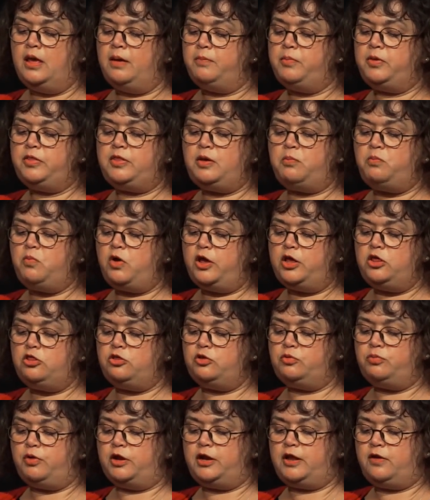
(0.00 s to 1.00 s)
But then why
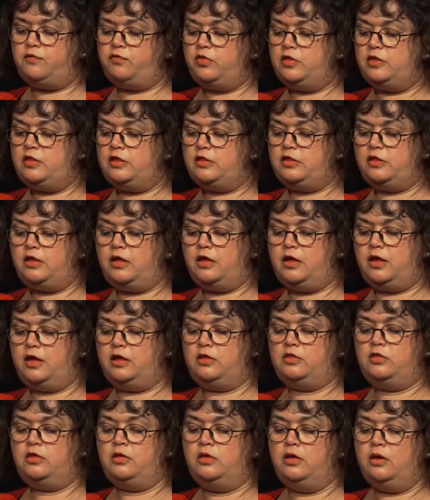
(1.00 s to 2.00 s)
should one have to
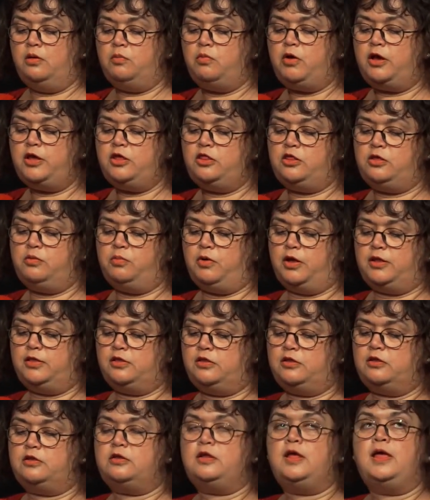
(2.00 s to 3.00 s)
decide? Why, she
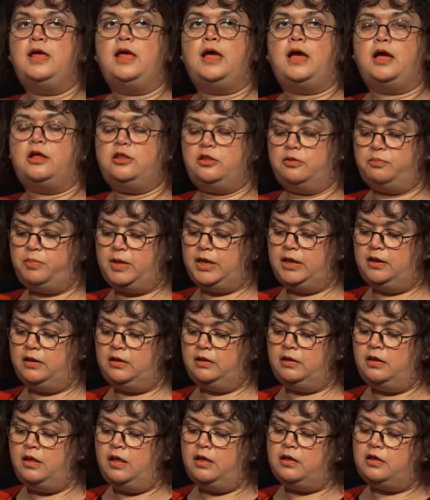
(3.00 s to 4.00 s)
wondered, had it
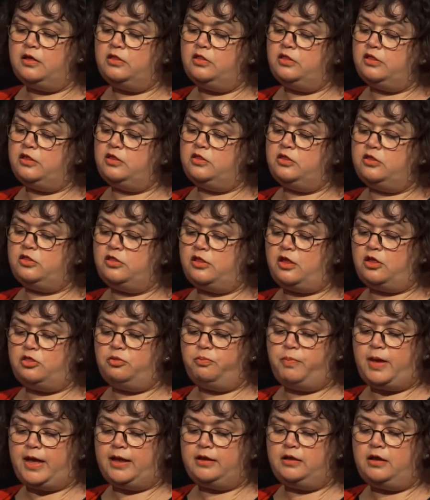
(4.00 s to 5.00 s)
been considered
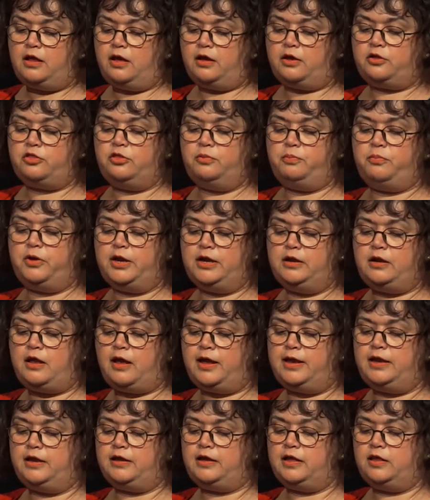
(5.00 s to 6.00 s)
such bad luck to bring
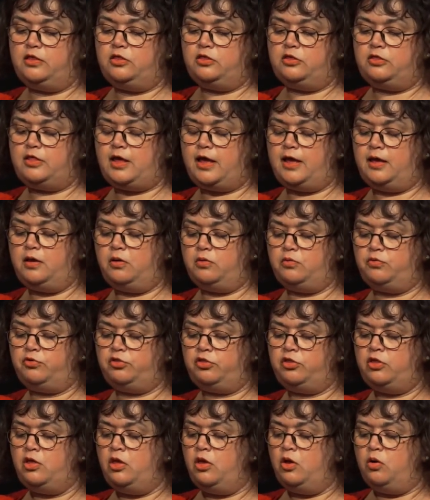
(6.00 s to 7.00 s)
lilac into the
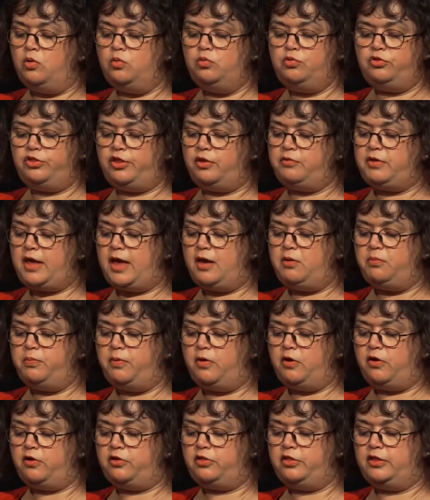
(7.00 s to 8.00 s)
house, also cow
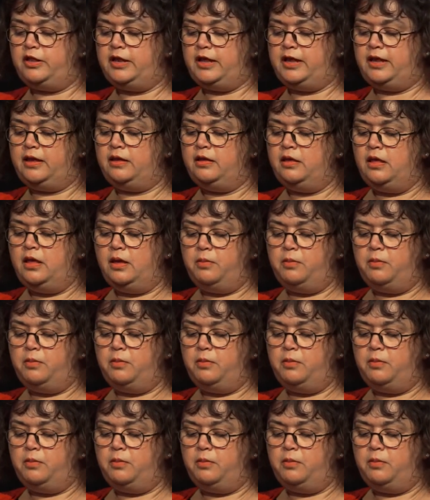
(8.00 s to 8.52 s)
parsley?